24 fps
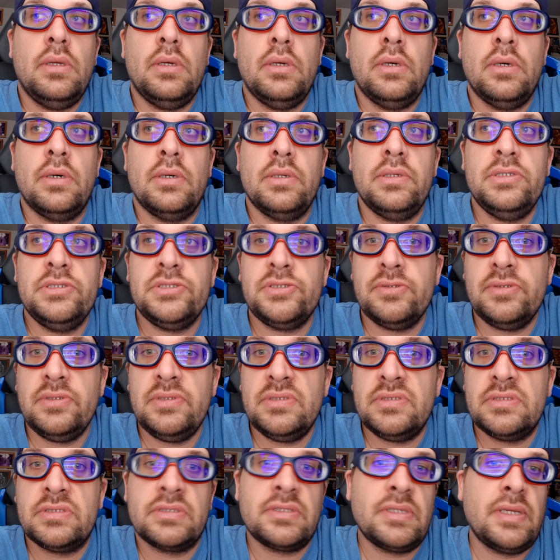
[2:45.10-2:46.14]

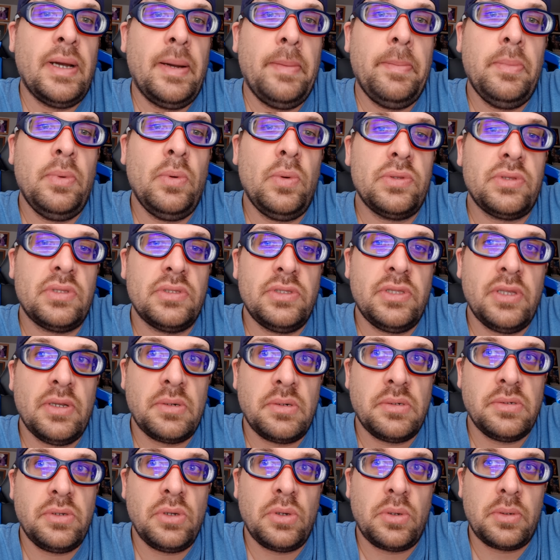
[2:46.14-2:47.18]
injuries come with the
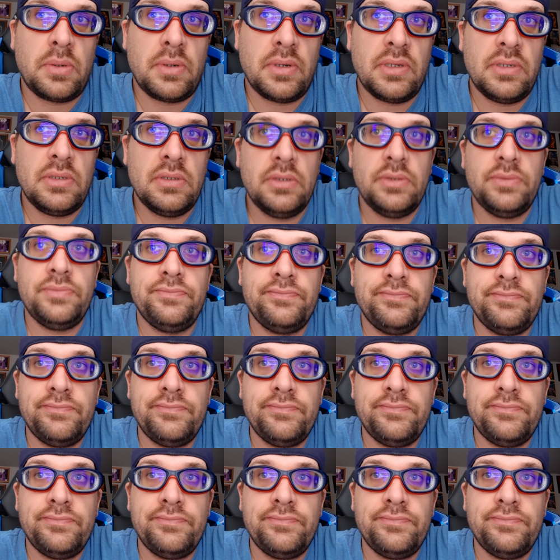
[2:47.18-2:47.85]
territory, you know?